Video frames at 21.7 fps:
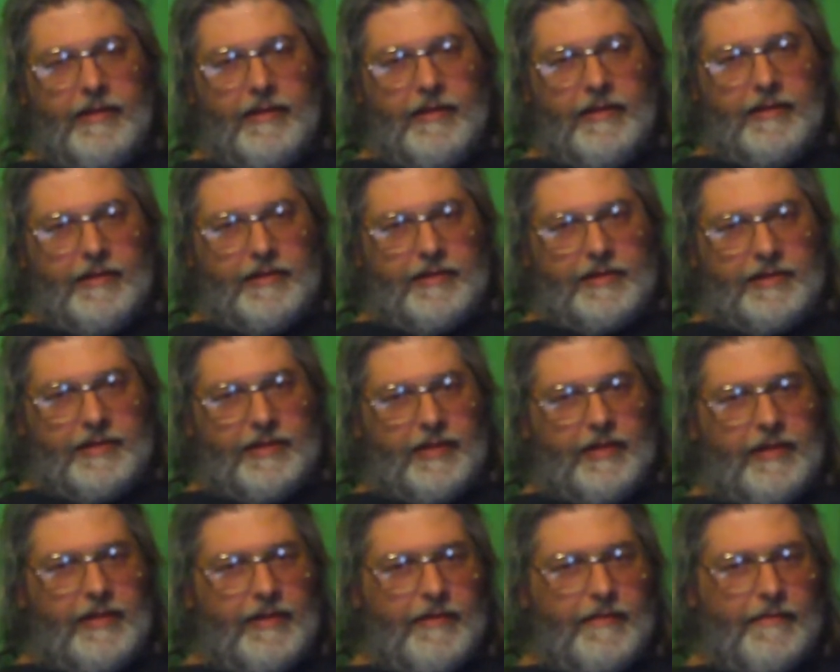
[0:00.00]
because
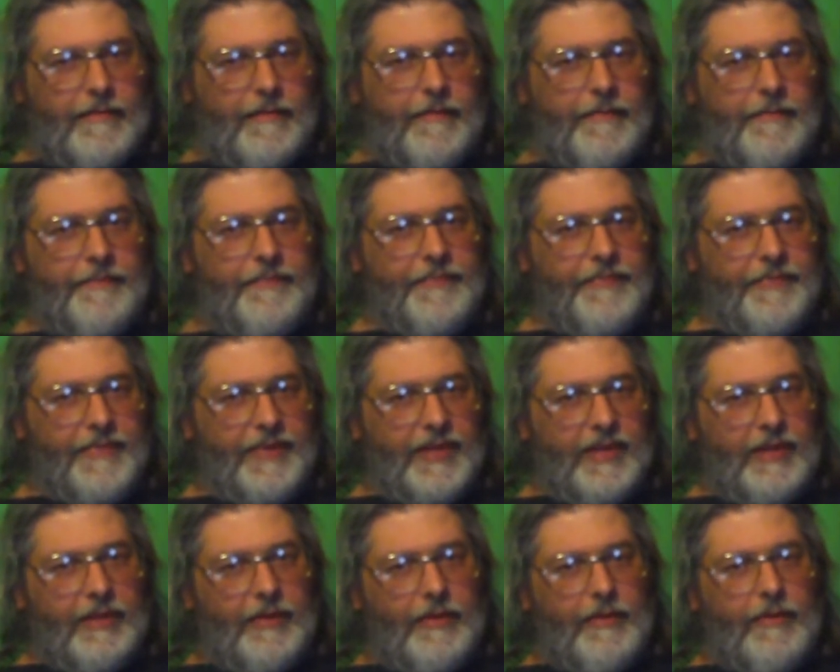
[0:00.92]

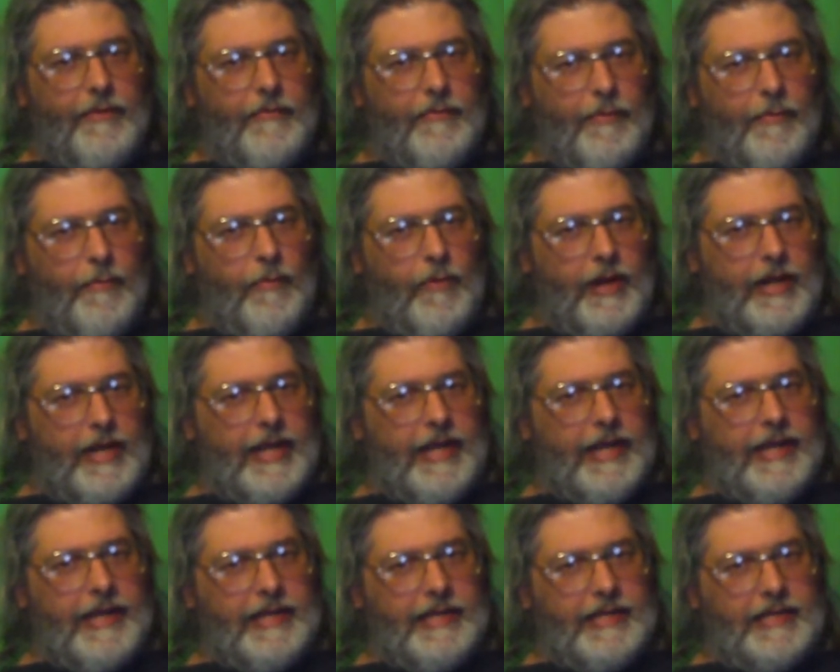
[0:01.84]
uh, from what
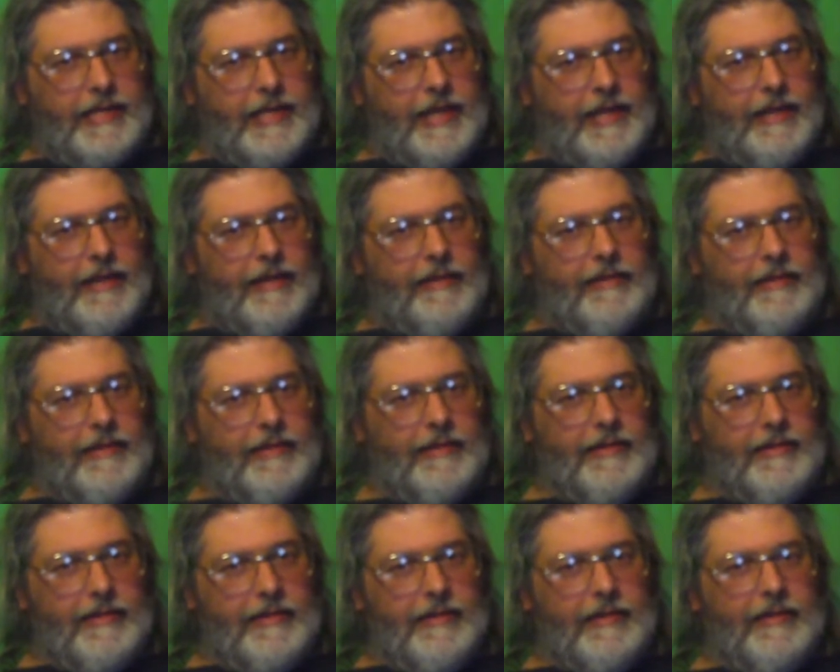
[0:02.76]
I can tell,
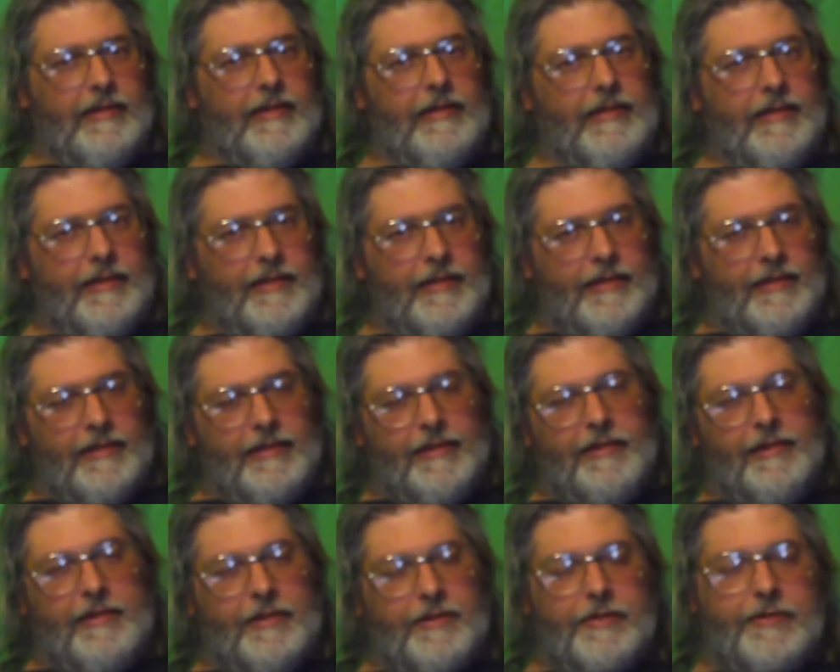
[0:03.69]

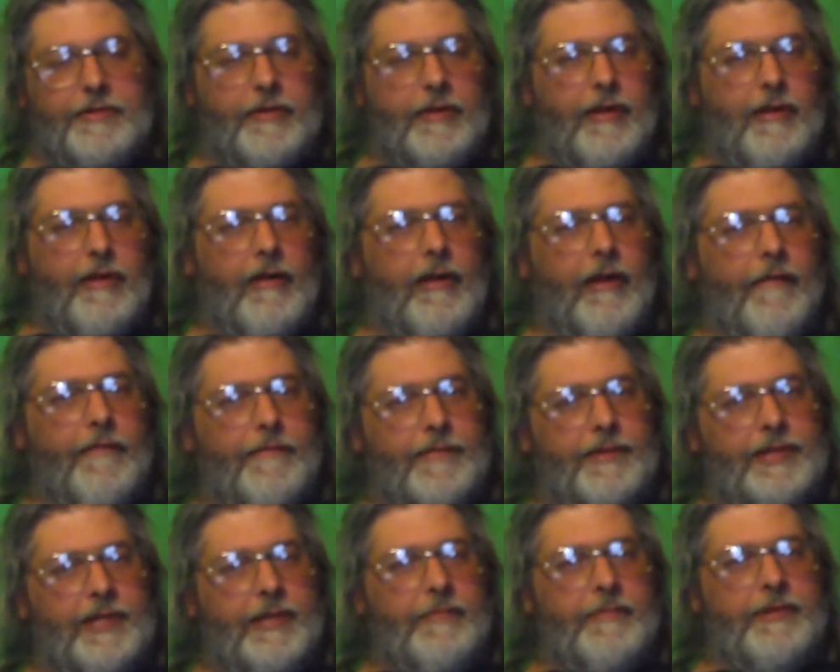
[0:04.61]
Sir Gorf
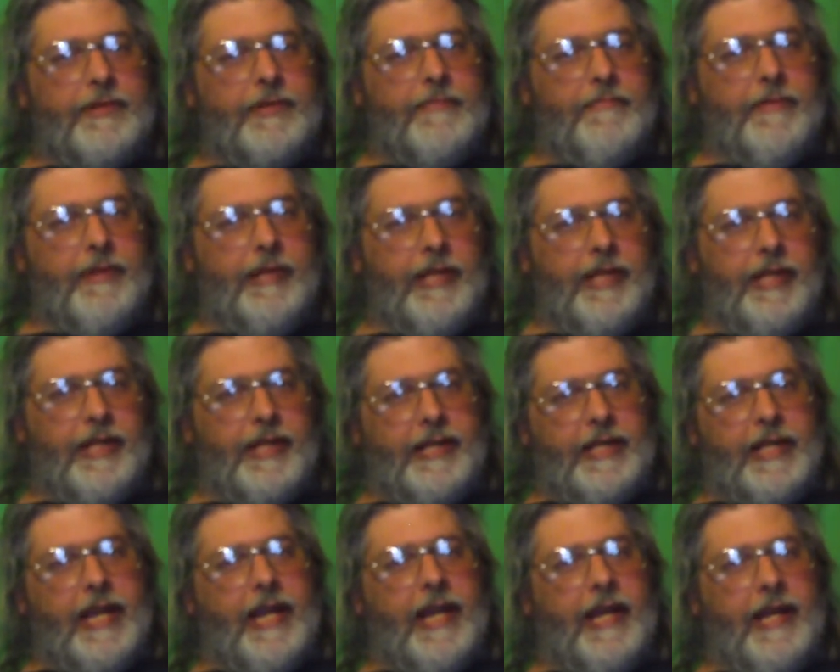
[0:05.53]
seems to be
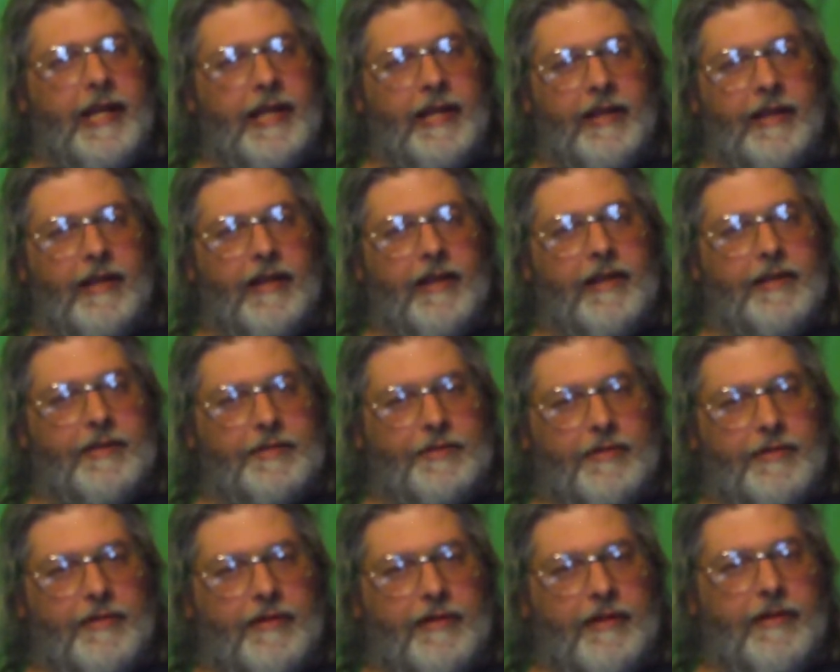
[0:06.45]
gaining a
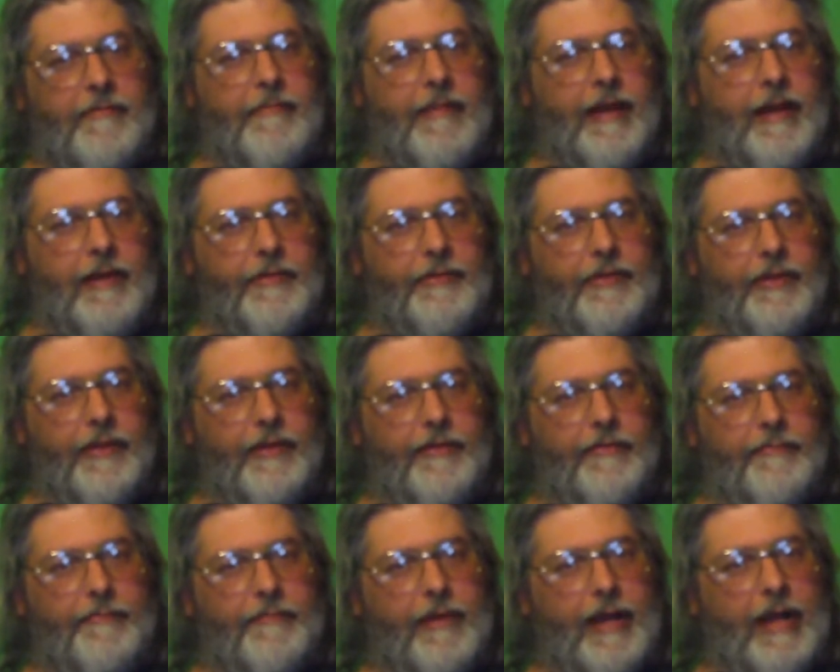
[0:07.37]
certain amount
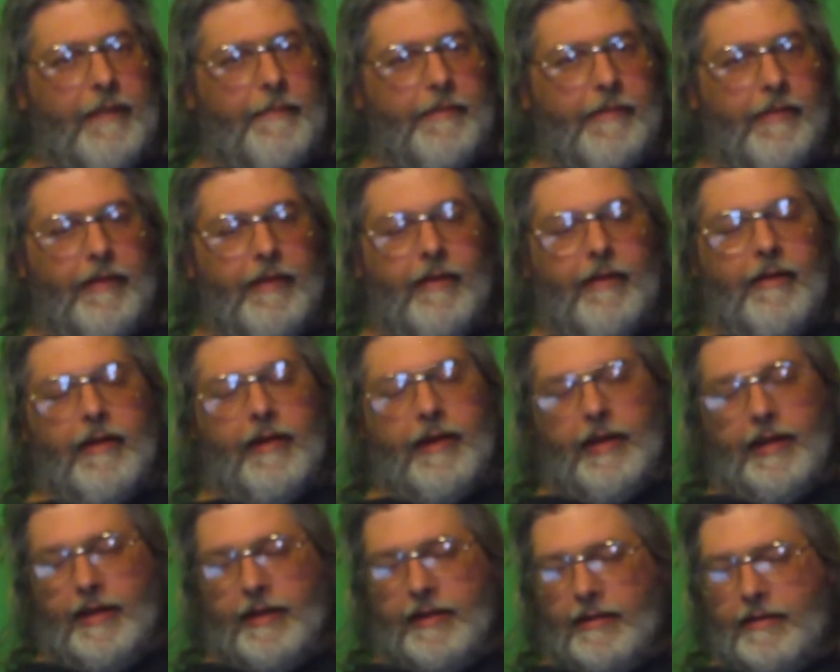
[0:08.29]
of
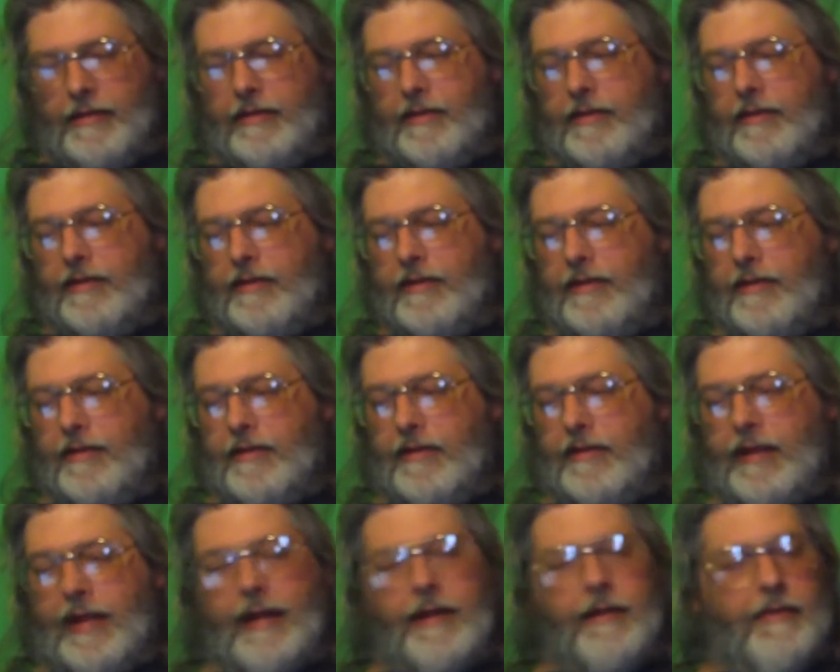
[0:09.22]
popularity.
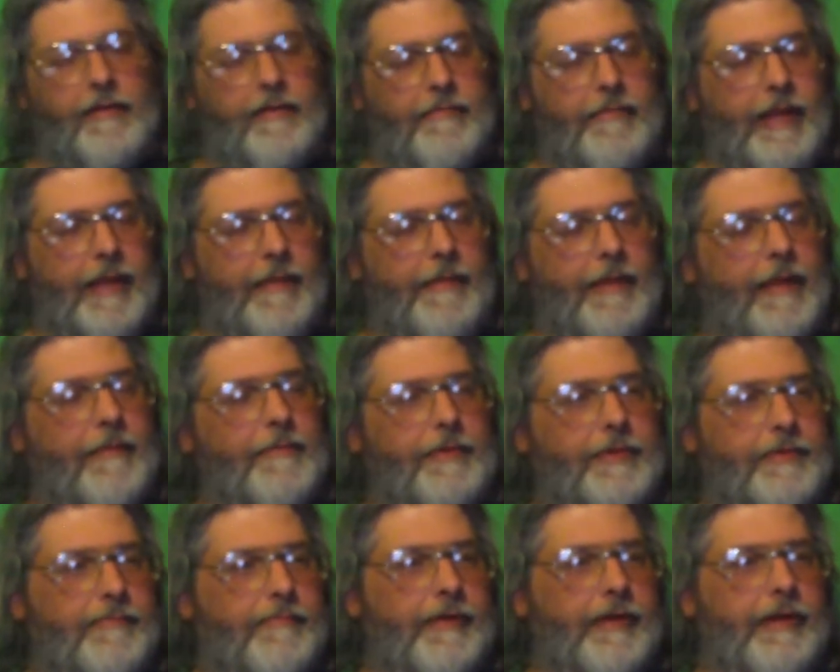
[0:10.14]
I don't know, maybe I'm
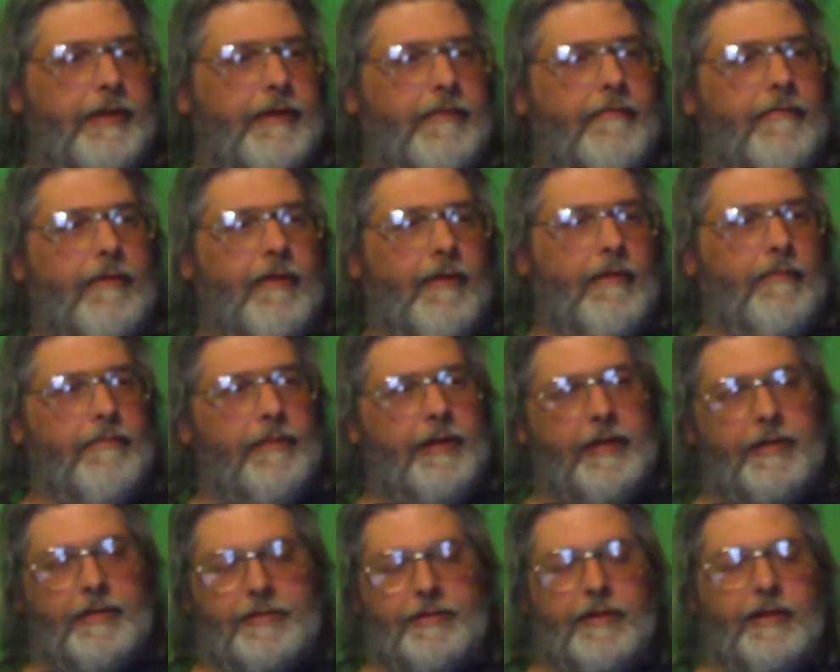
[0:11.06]
just reading it wrong,
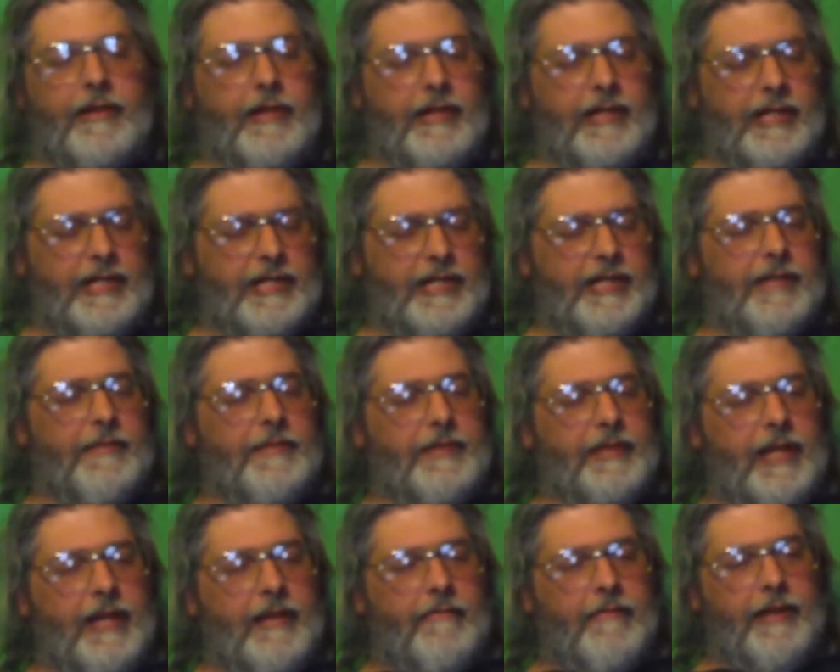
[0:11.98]
but it certainly
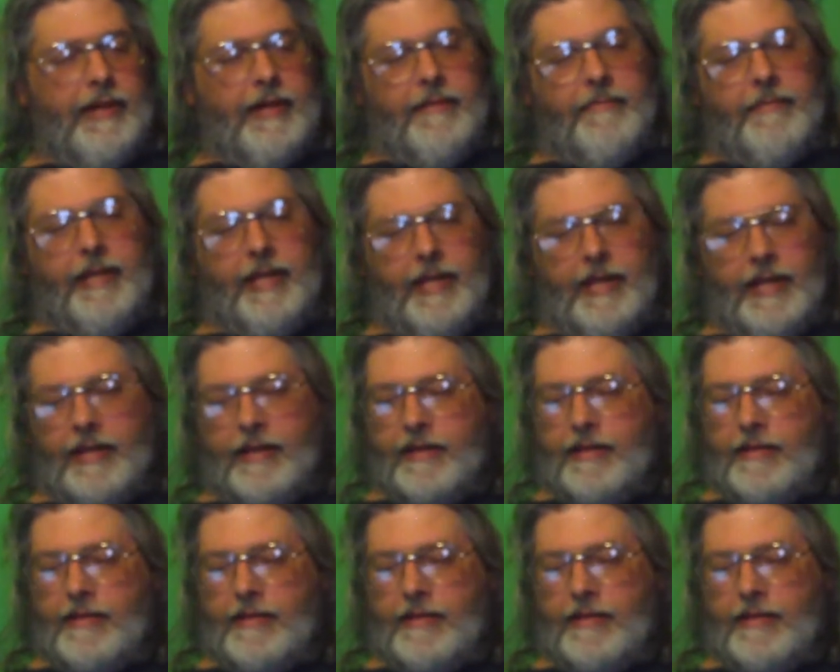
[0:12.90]
seems that way to me.